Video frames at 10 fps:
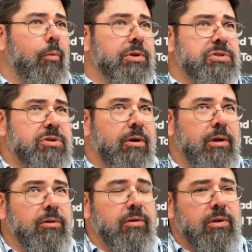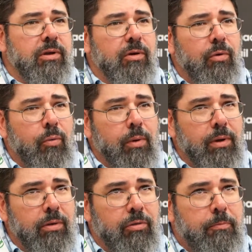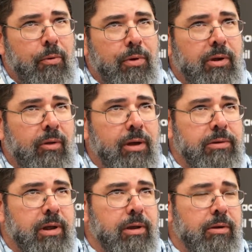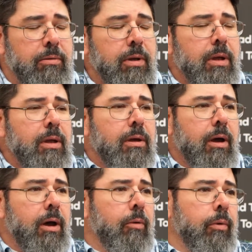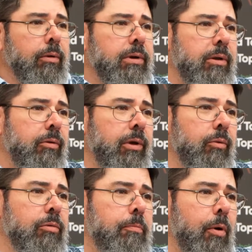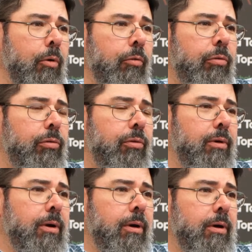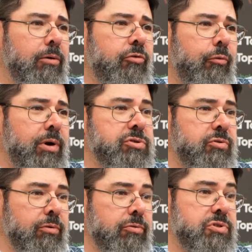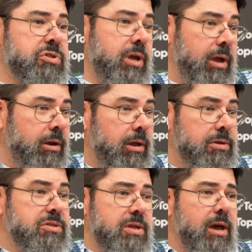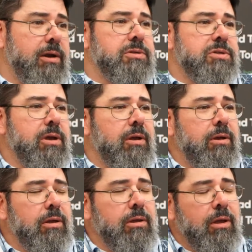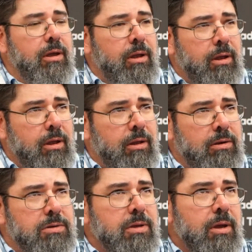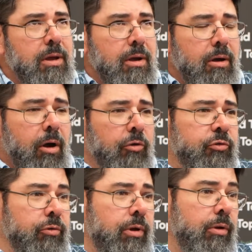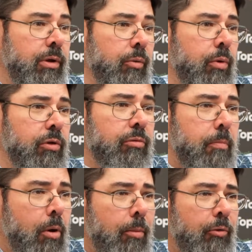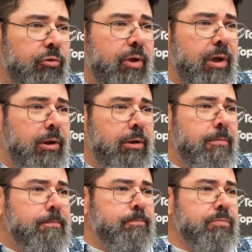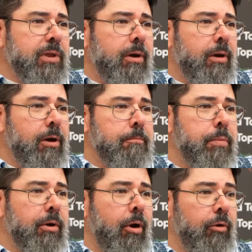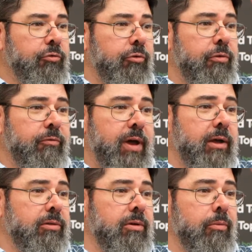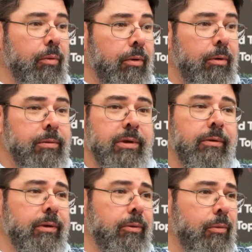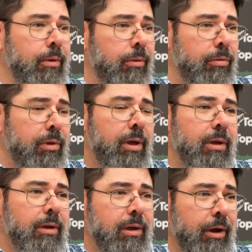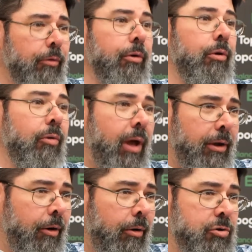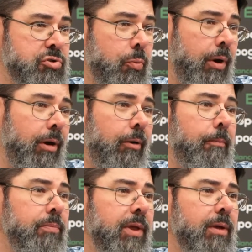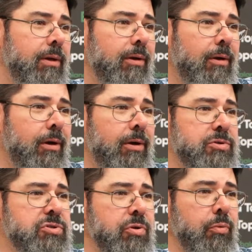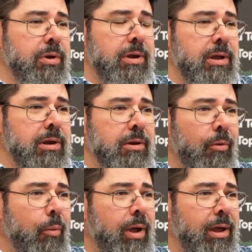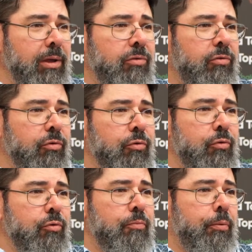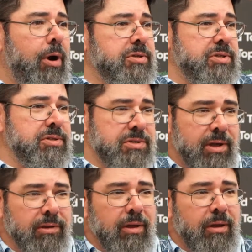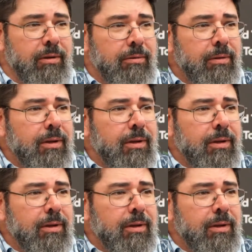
when starting to deal with point cloud data. We're dealing with both terrestrial scanning, static scanning, and also dealing with mobile scanning, but also the fact that we're dealing with aerial LiDAR as well. So we needed a way to process that data,